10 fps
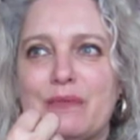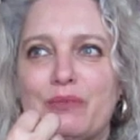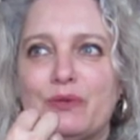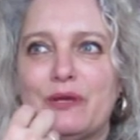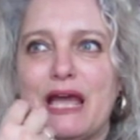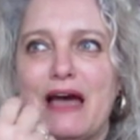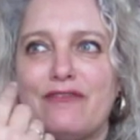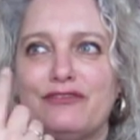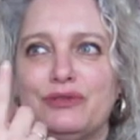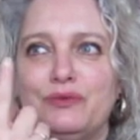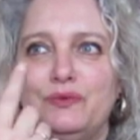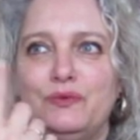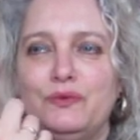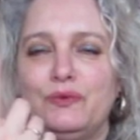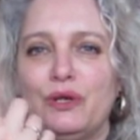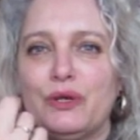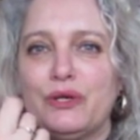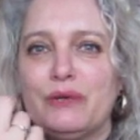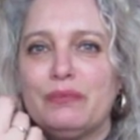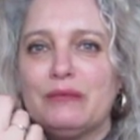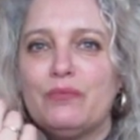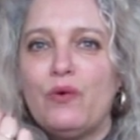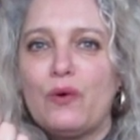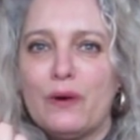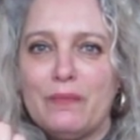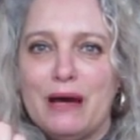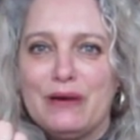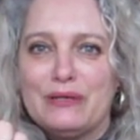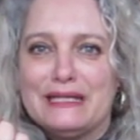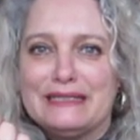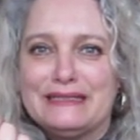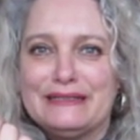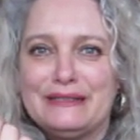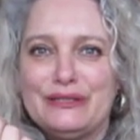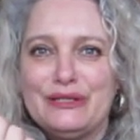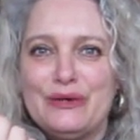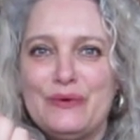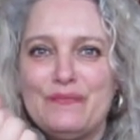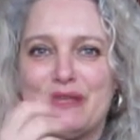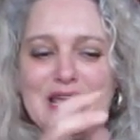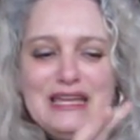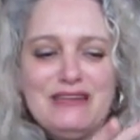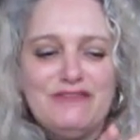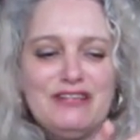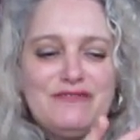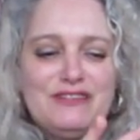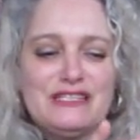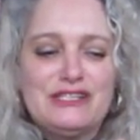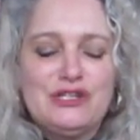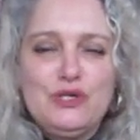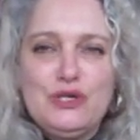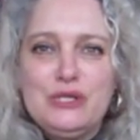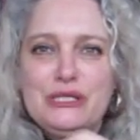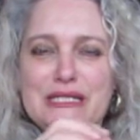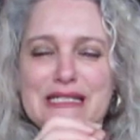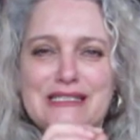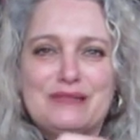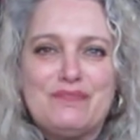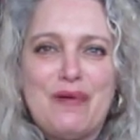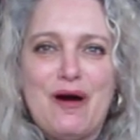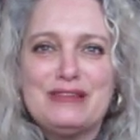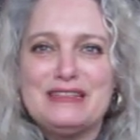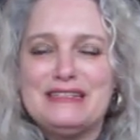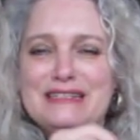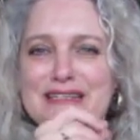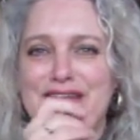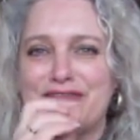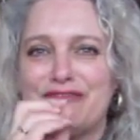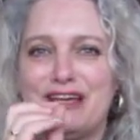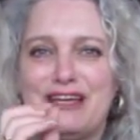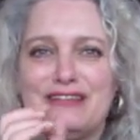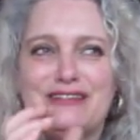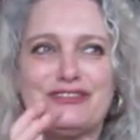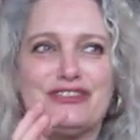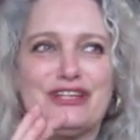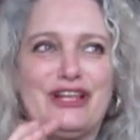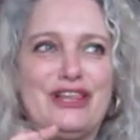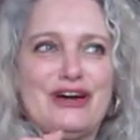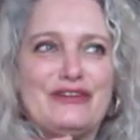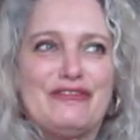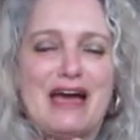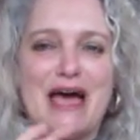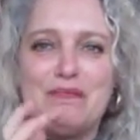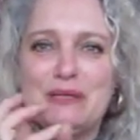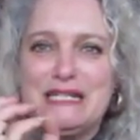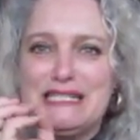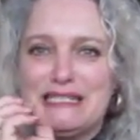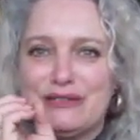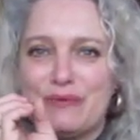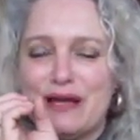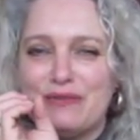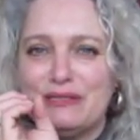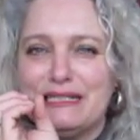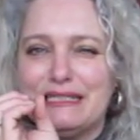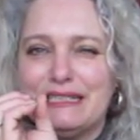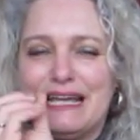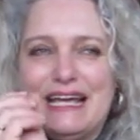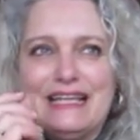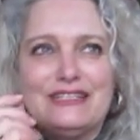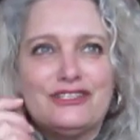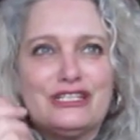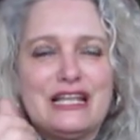but we have to learn a bit more about it, you know? Even if it's good, it's positive, there's a lot of happiness around it. There's